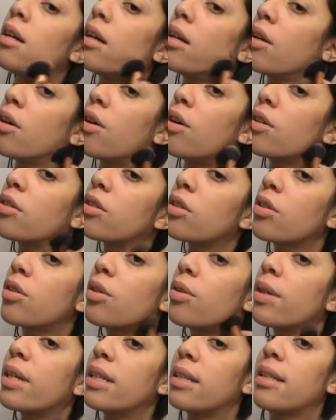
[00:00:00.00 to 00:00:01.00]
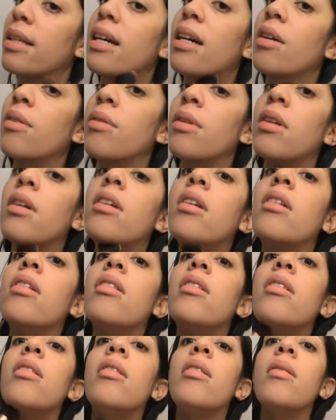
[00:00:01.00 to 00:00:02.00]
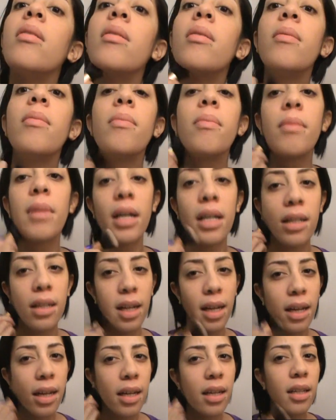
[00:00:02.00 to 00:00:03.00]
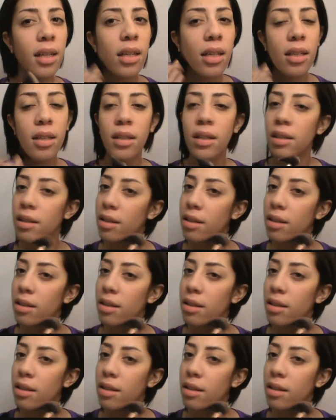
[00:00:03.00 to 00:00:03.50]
And also going down my neck.